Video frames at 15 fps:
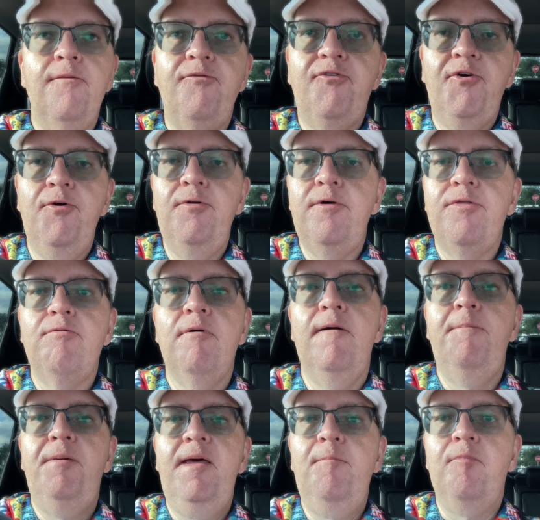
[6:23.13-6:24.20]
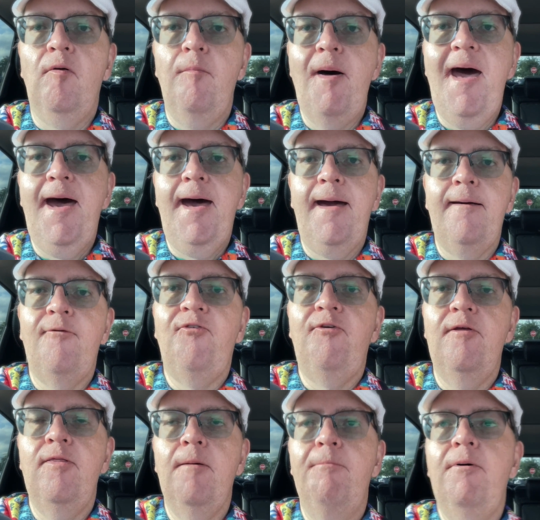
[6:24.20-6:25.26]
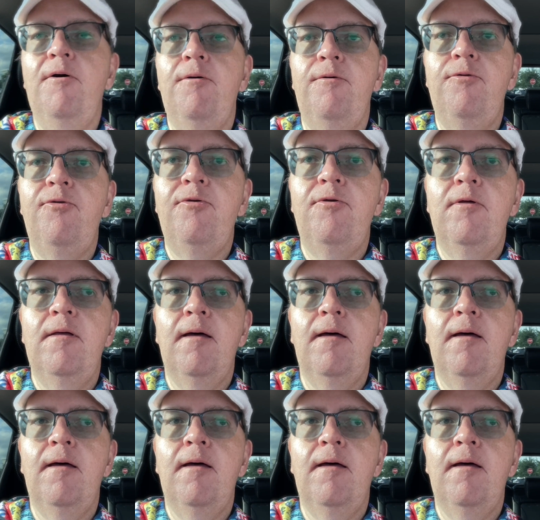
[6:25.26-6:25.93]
2 to 3 people max in the booth.